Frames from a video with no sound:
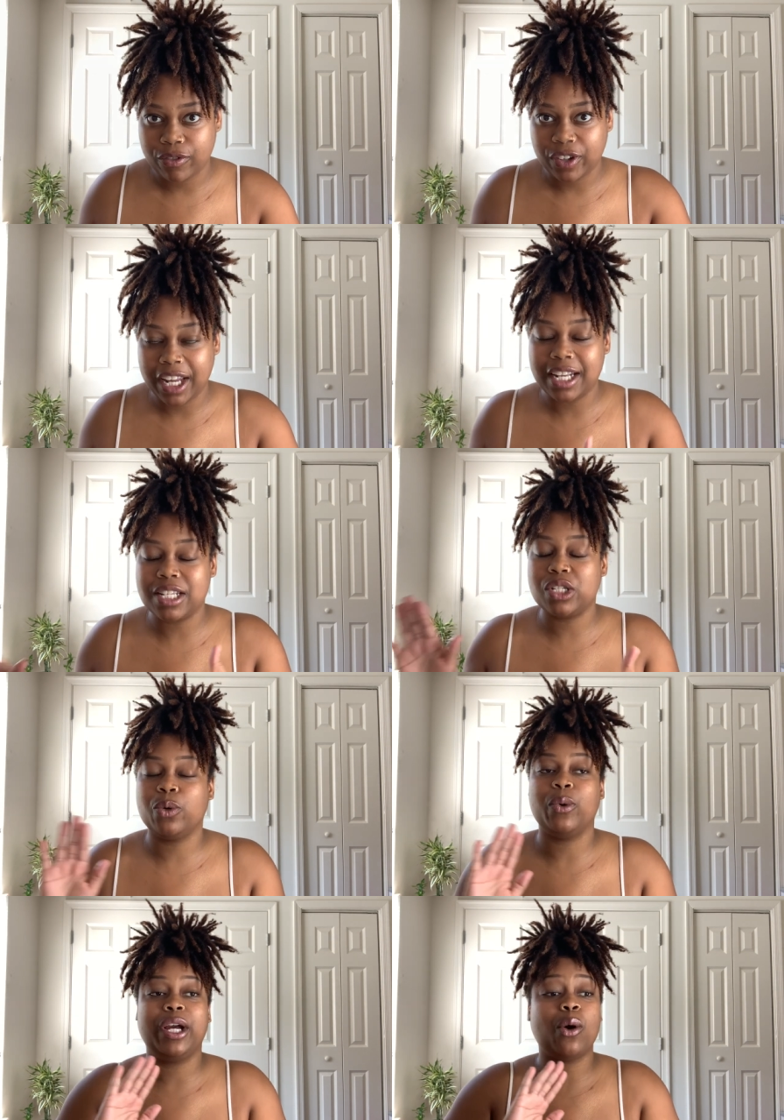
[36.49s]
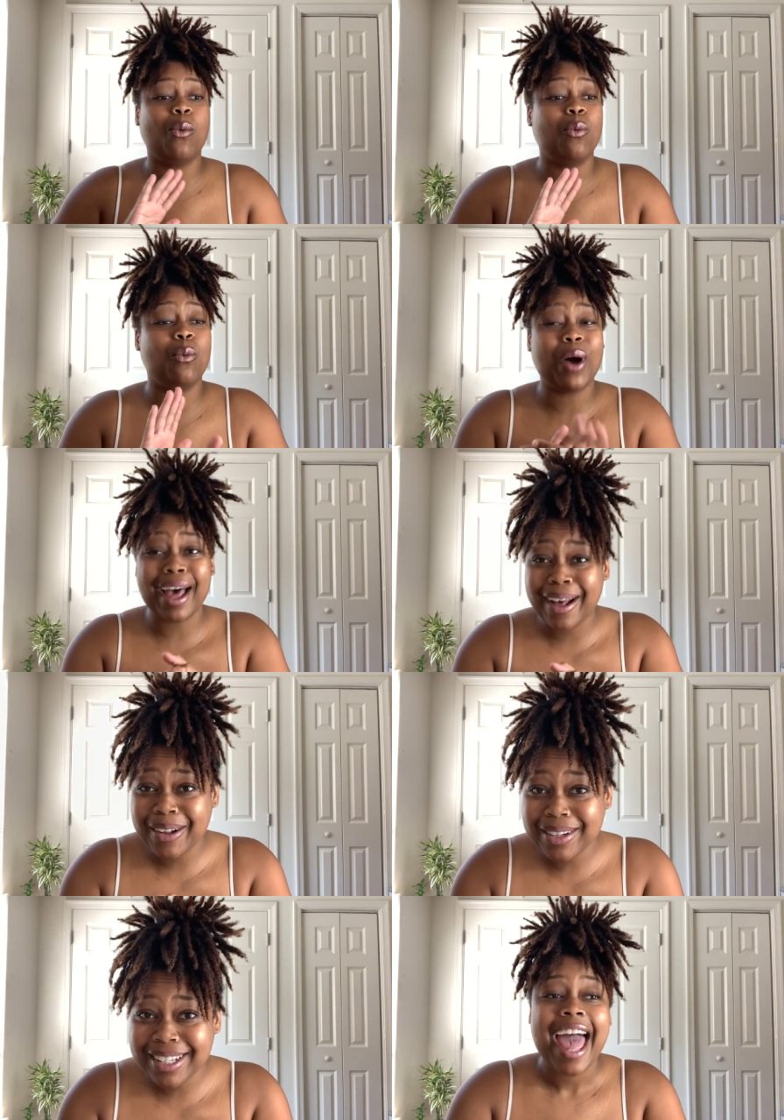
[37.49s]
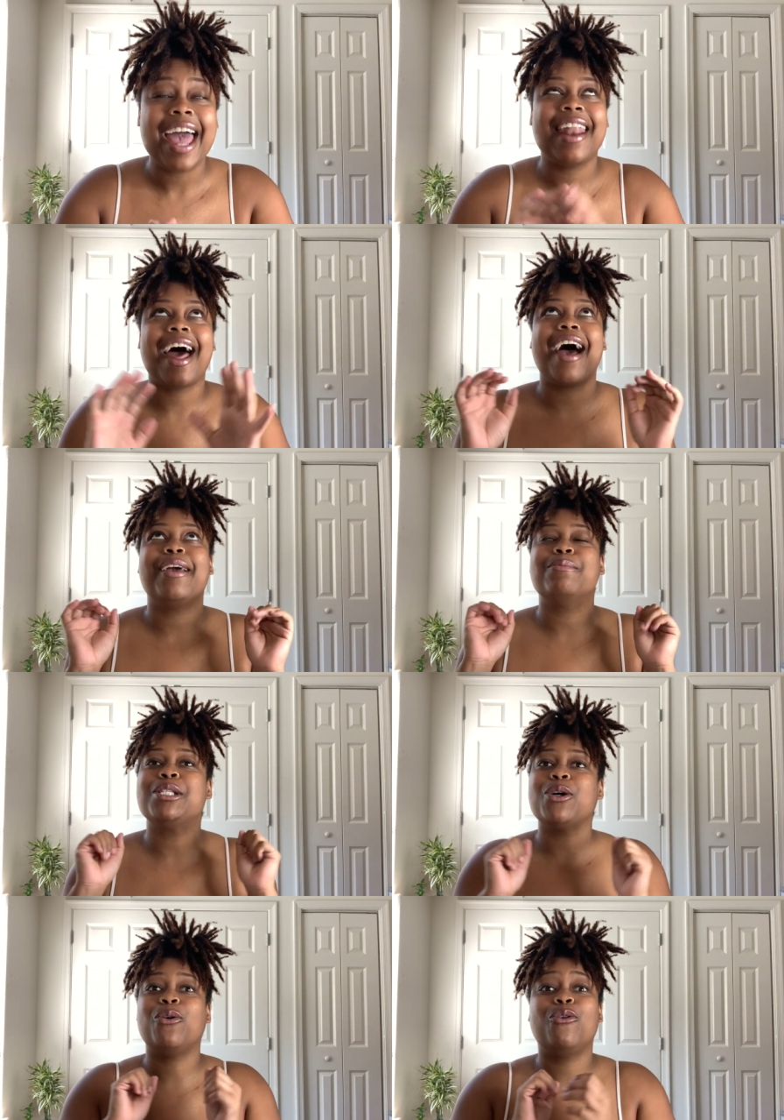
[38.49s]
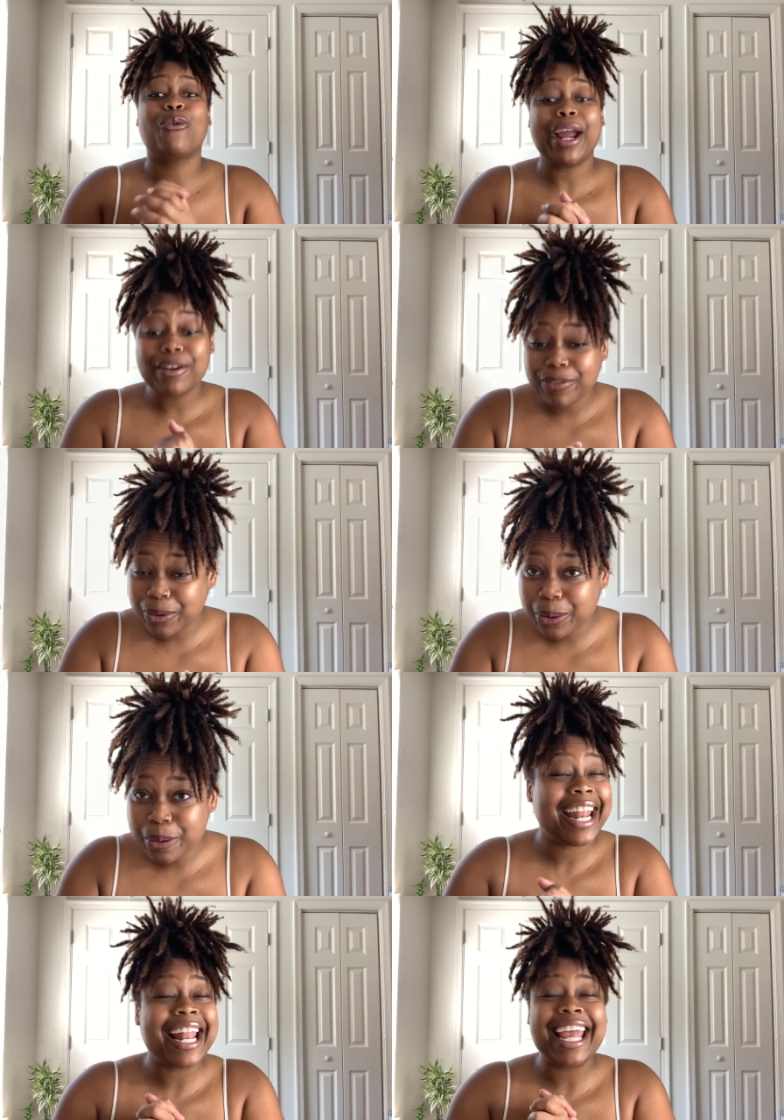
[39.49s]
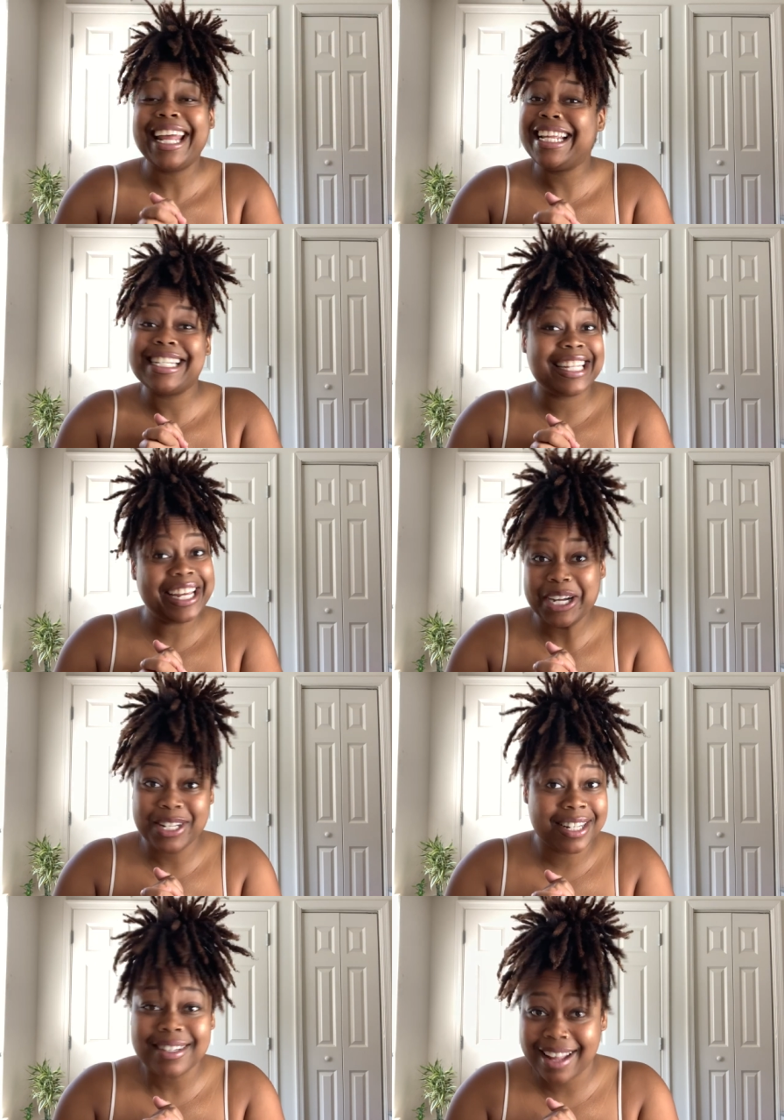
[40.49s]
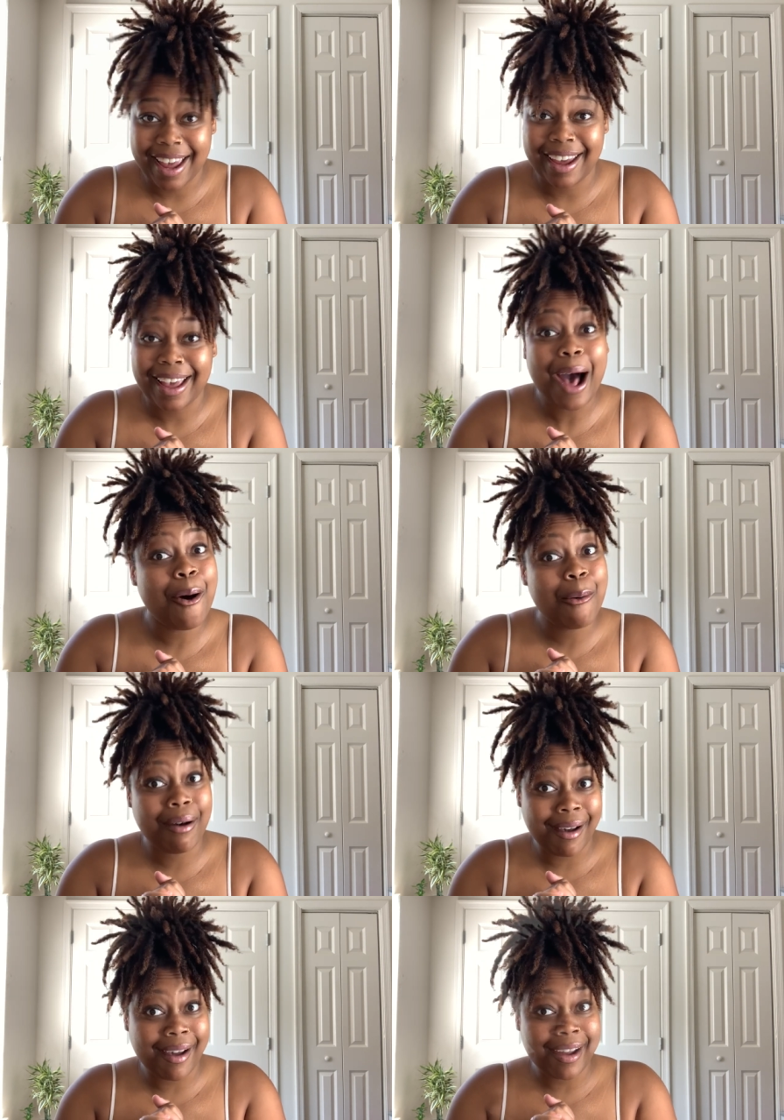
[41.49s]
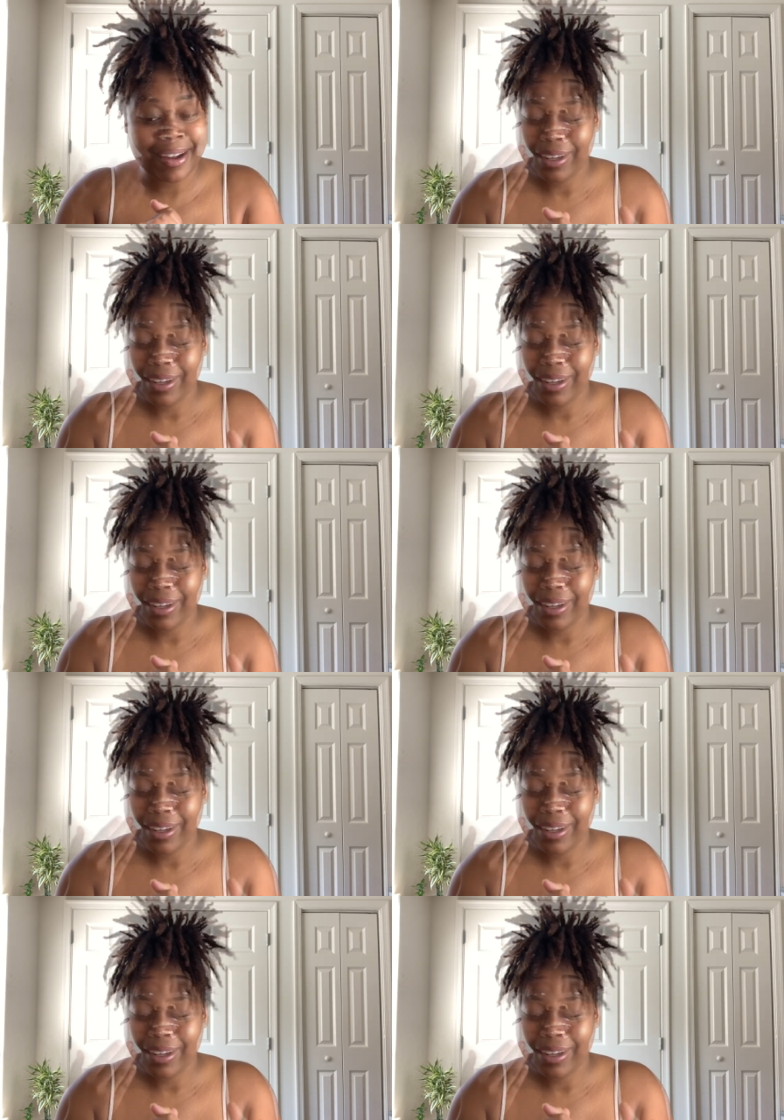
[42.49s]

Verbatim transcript: It is doing well, and I am so grateful, and it is here to stay, okay?